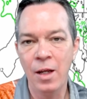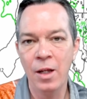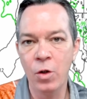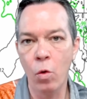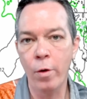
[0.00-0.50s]

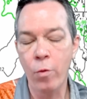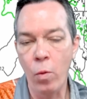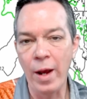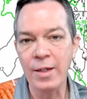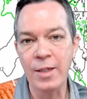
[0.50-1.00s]

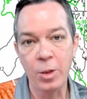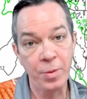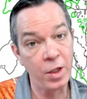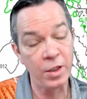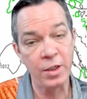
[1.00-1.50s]
northwest. That's
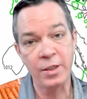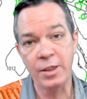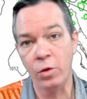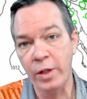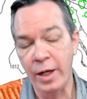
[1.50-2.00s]
because it's
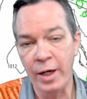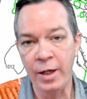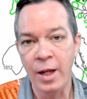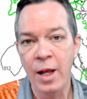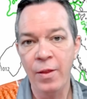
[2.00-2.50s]
still
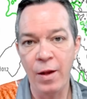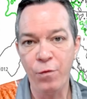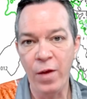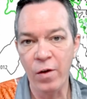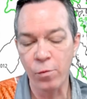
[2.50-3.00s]
getting that
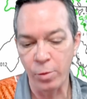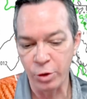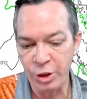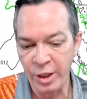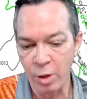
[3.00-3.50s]
favorable
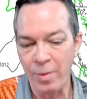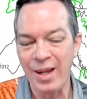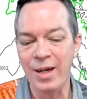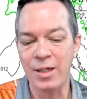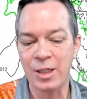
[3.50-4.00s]
shear,
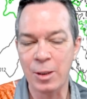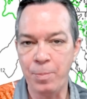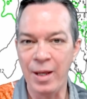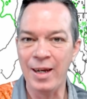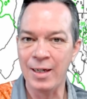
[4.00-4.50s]
making it
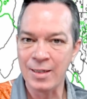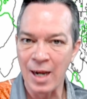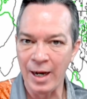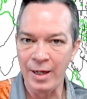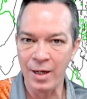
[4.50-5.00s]
spin and
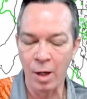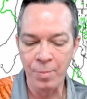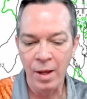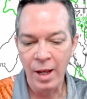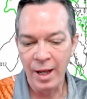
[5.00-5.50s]
tighten
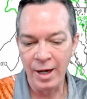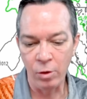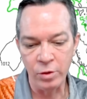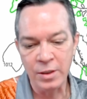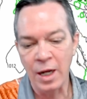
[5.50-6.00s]
up, and
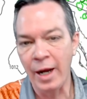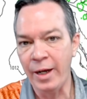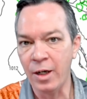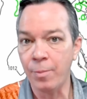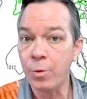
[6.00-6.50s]
it'll
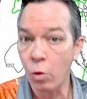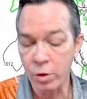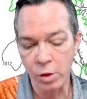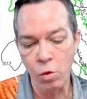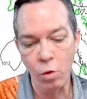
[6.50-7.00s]
tighten up towards
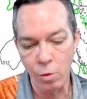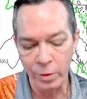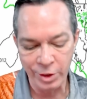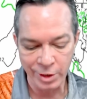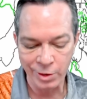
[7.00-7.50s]
the core,
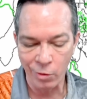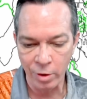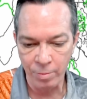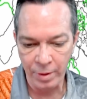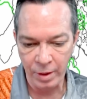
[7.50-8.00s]
which is going
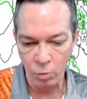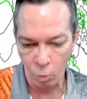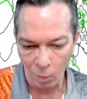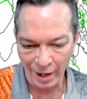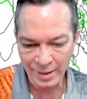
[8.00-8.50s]
to be
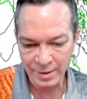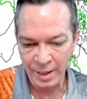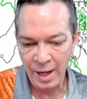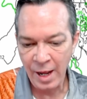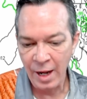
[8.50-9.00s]
west,
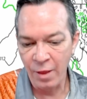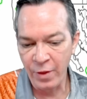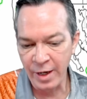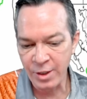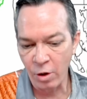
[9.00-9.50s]
and
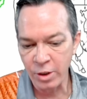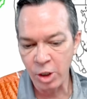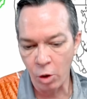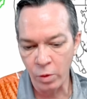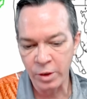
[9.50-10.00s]
then it starts
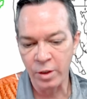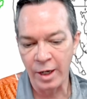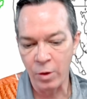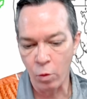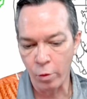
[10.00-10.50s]
going to
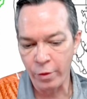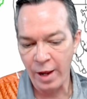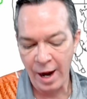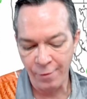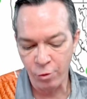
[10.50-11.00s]
that north
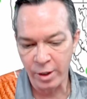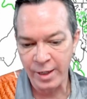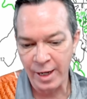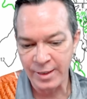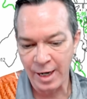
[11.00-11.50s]
after it
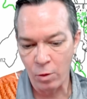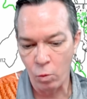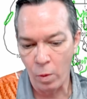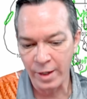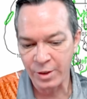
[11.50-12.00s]
takes that
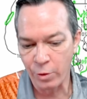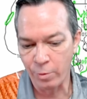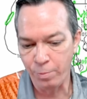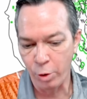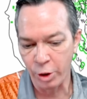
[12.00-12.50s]

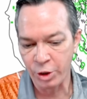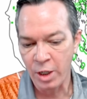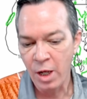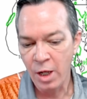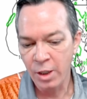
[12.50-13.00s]
western push.
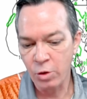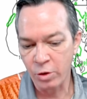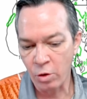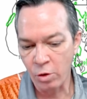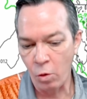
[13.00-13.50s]
So it's
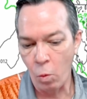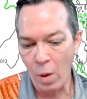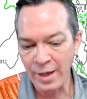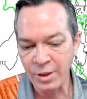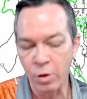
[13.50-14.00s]
going to go
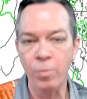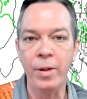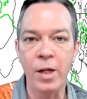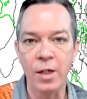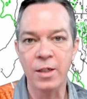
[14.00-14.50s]
western
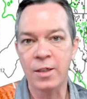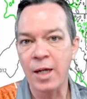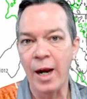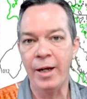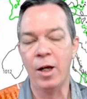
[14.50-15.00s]
because it's
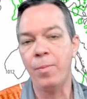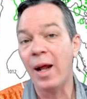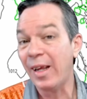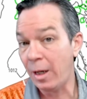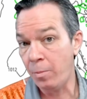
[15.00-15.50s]
tightened up,
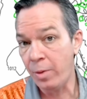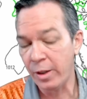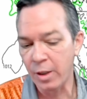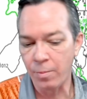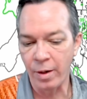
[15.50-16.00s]
not getting
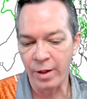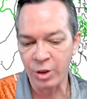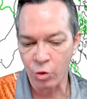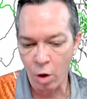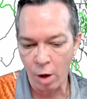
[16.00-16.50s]
picked up by that
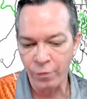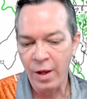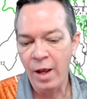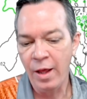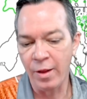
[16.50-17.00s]
trough,
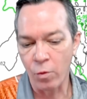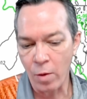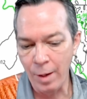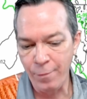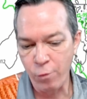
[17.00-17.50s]
and then
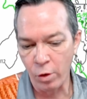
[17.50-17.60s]
right before